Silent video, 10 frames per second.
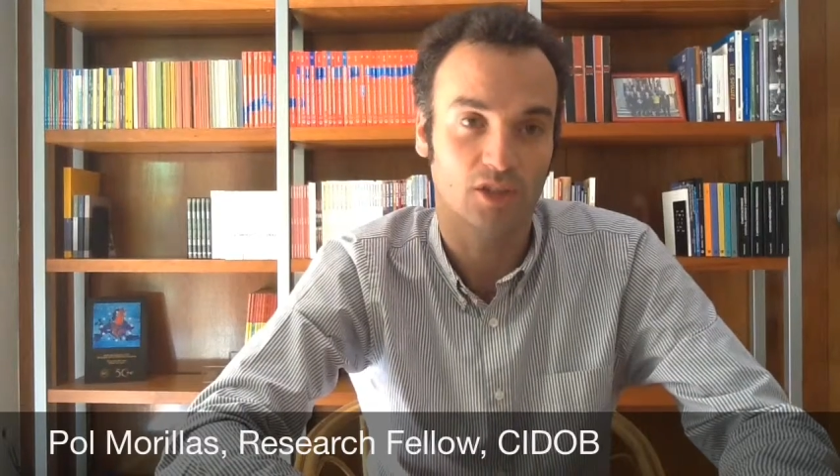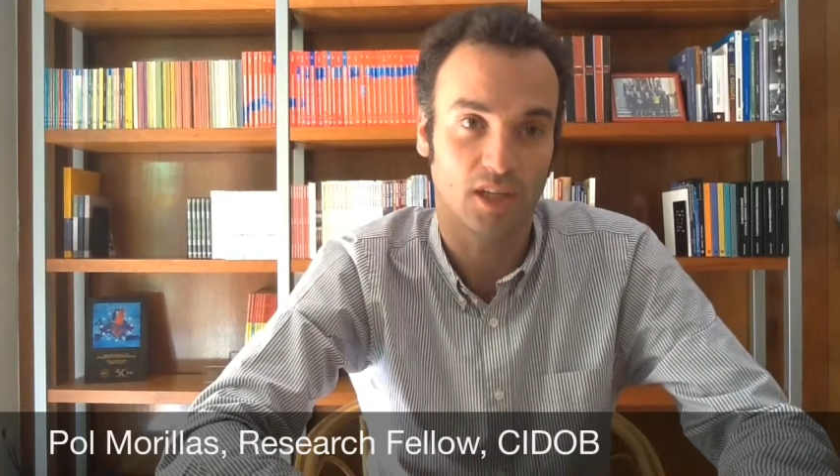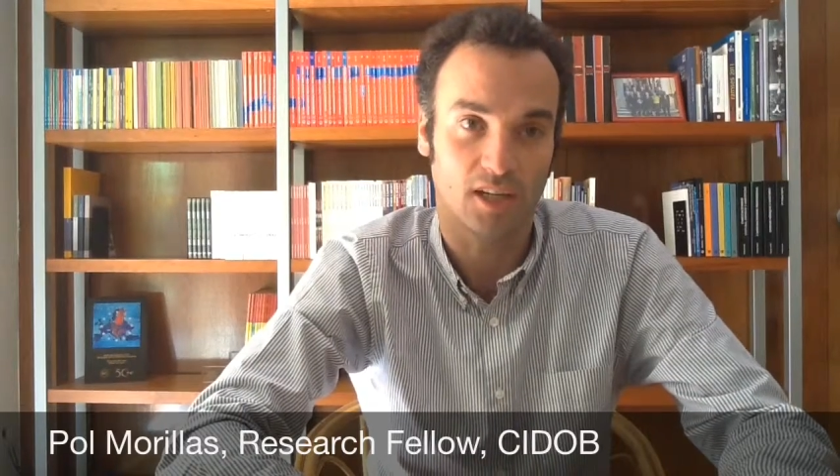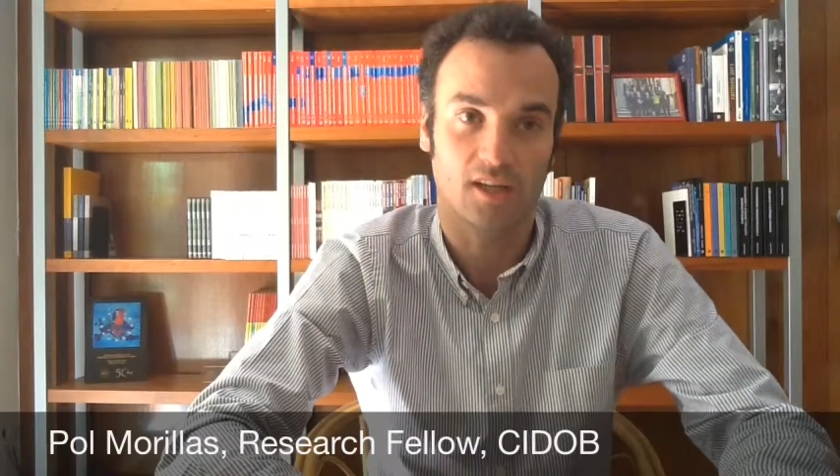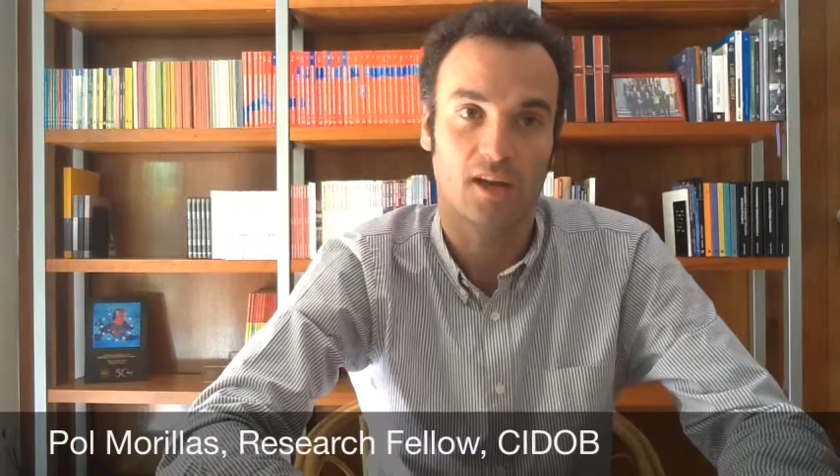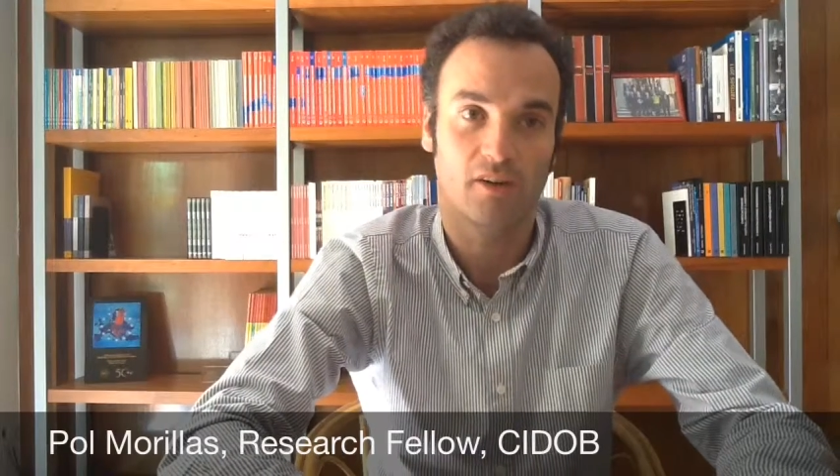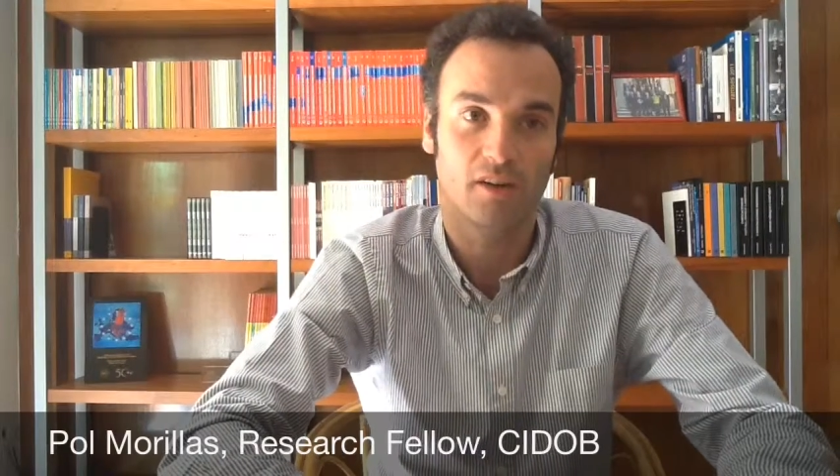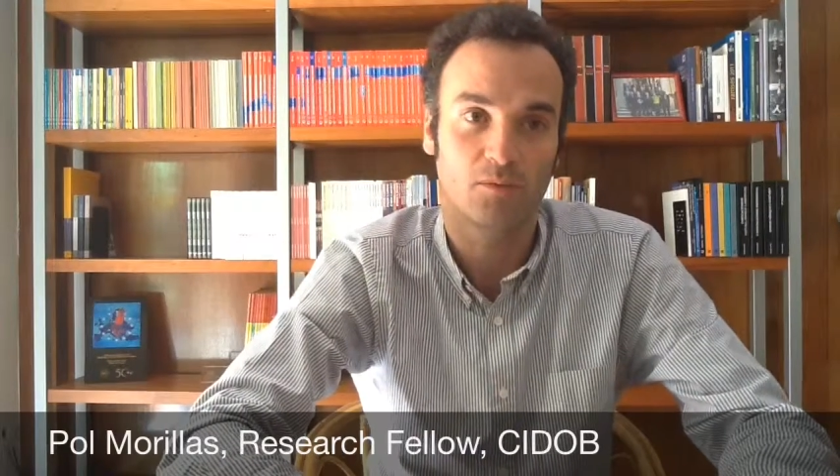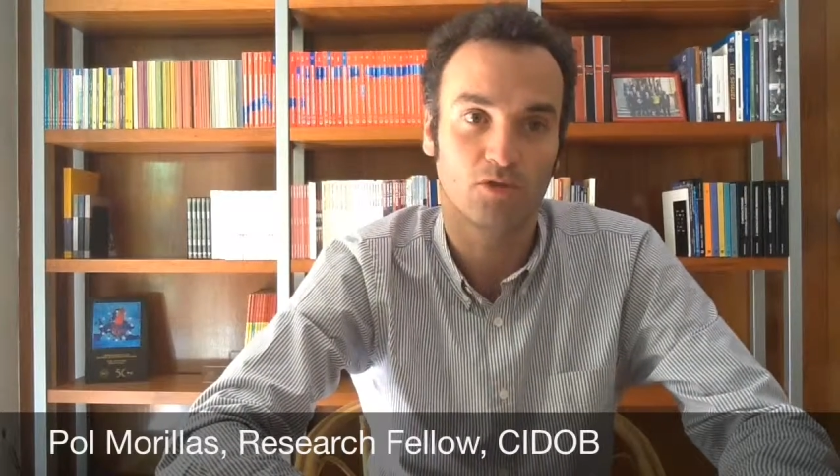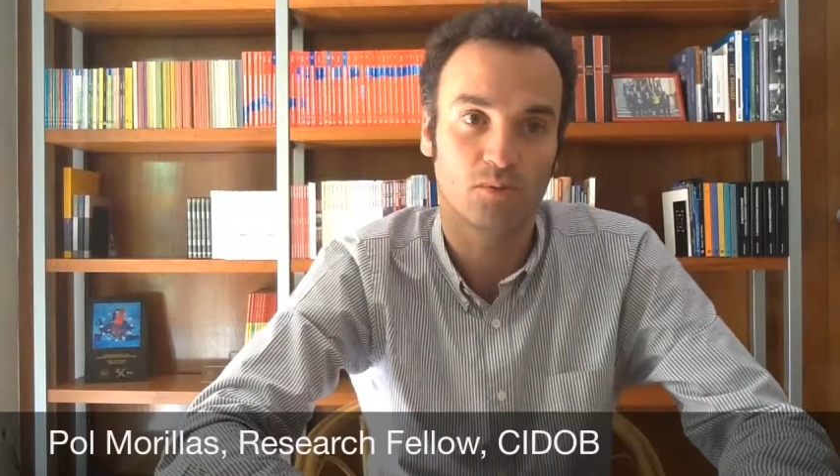Schengen
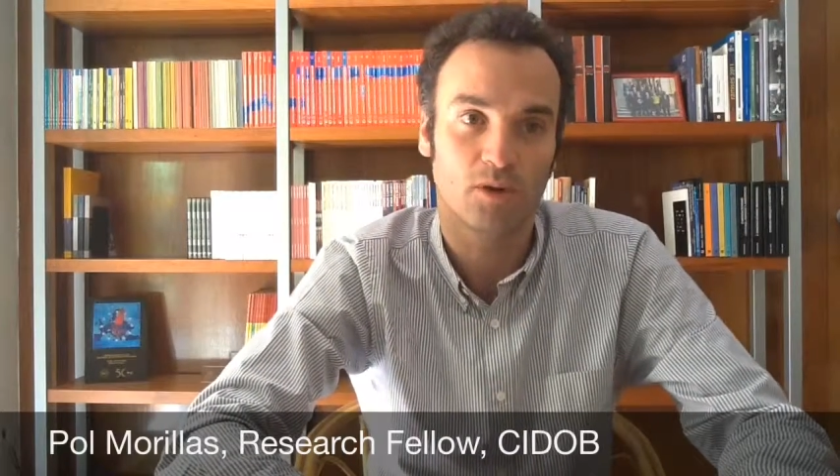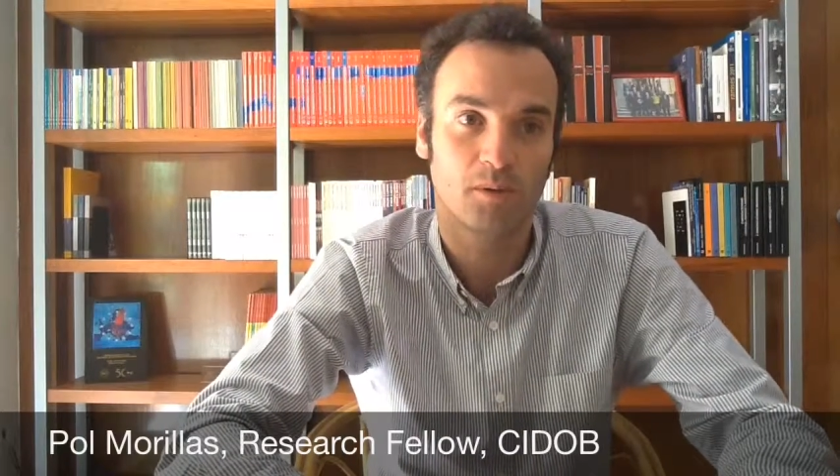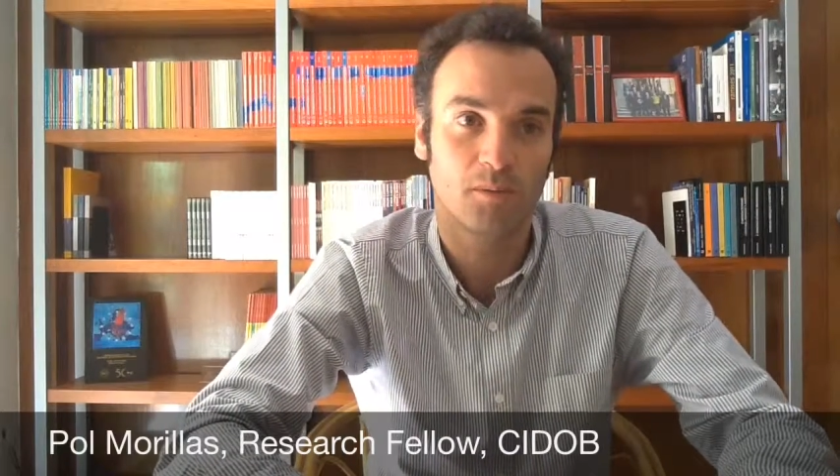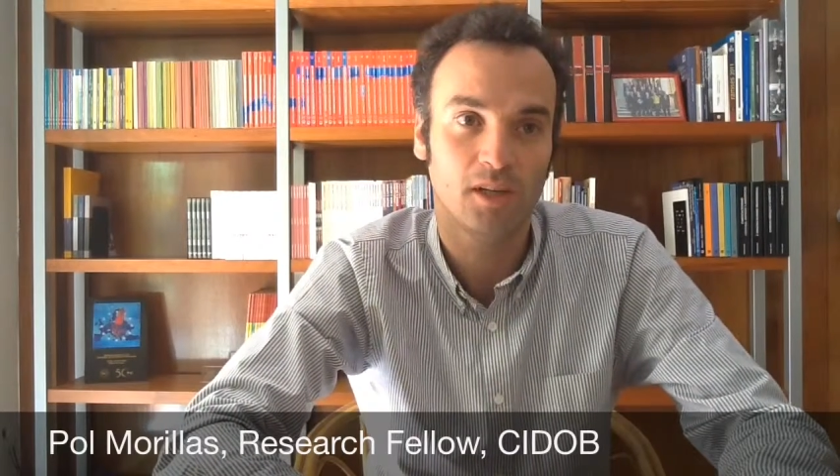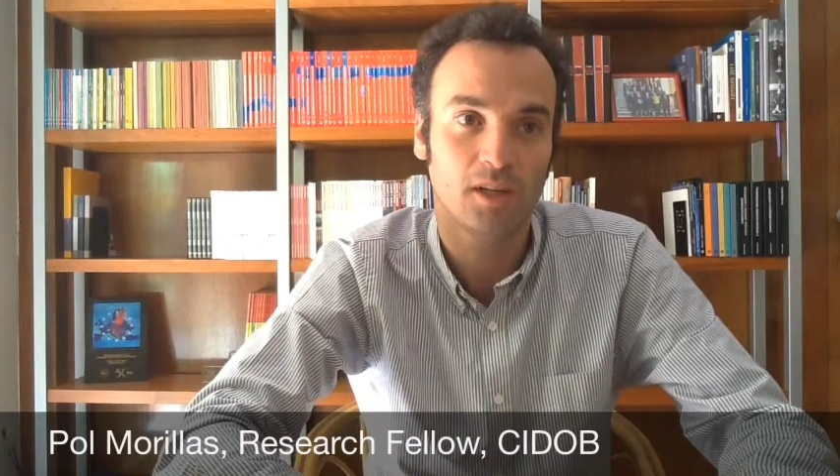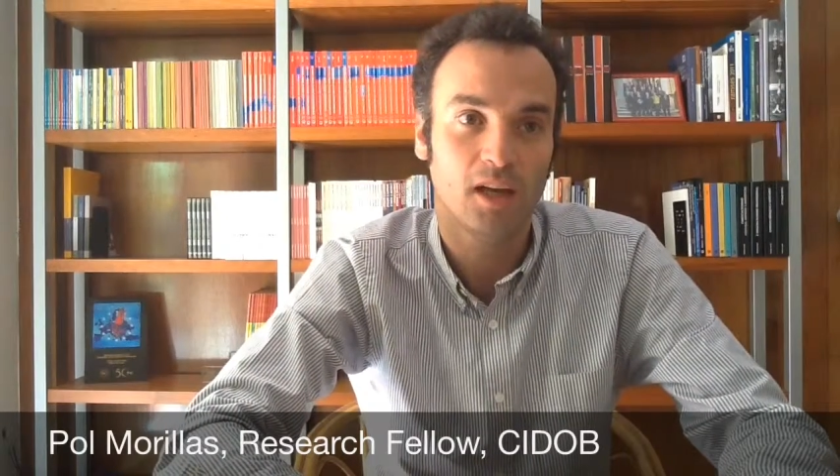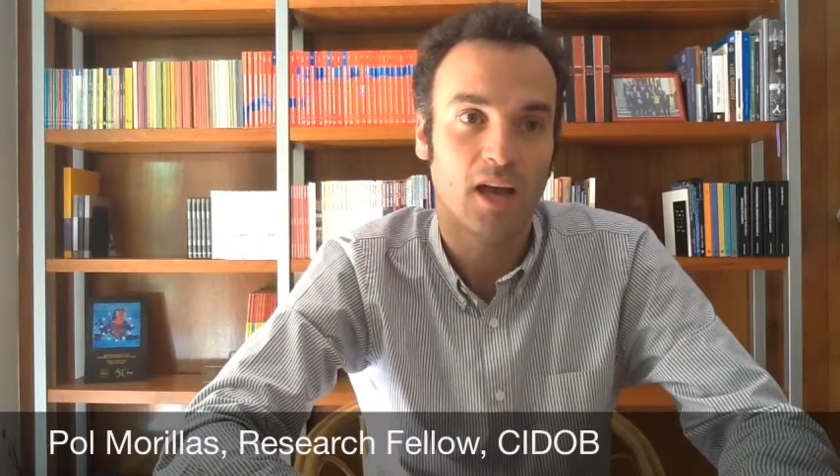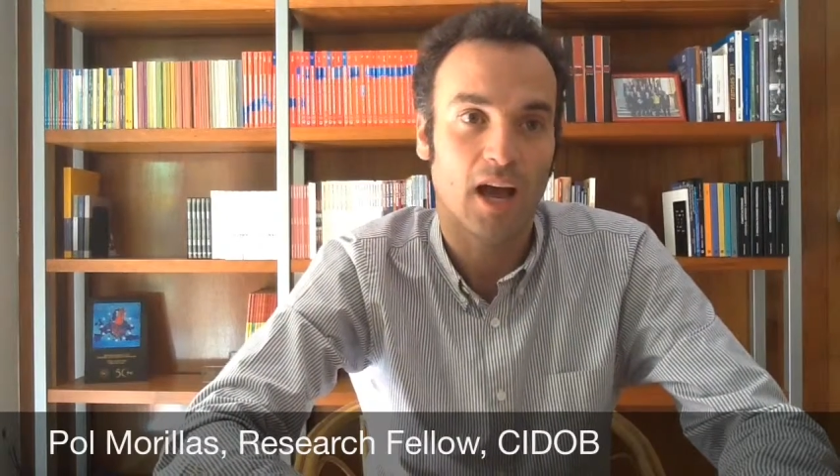area most probably,